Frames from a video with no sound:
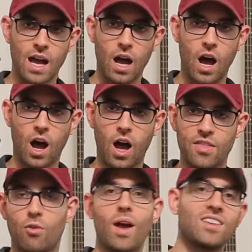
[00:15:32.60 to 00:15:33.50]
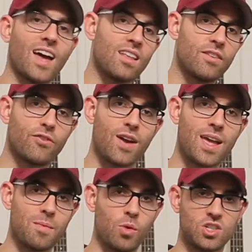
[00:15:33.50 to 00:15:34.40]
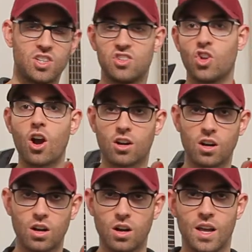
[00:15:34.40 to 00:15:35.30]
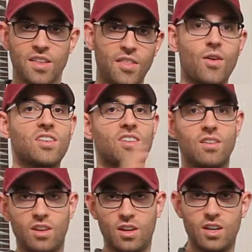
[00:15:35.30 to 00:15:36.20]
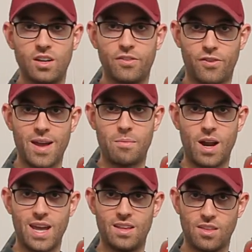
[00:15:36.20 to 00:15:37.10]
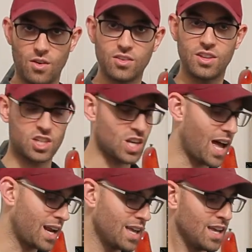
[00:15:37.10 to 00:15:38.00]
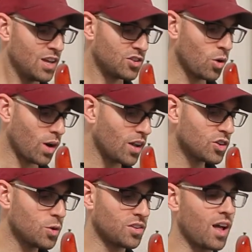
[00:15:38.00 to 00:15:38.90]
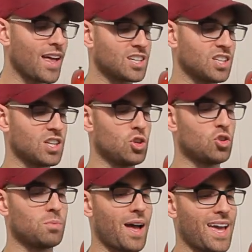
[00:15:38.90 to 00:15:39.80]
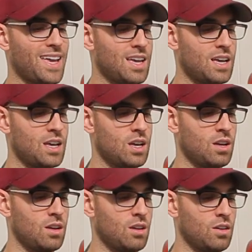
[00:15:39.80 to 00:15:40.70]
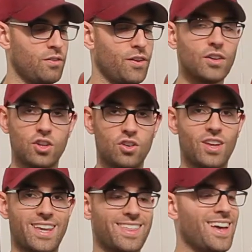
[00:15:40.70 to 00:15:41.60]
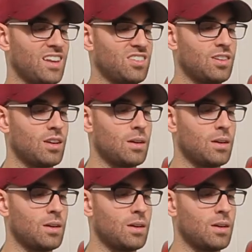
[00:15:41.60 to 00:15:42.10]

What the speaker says: on the right side of the frame, which is darker than the rest of the frame, right? Than the rest of the shot. So what I'll do is I'll actually use my filters like this,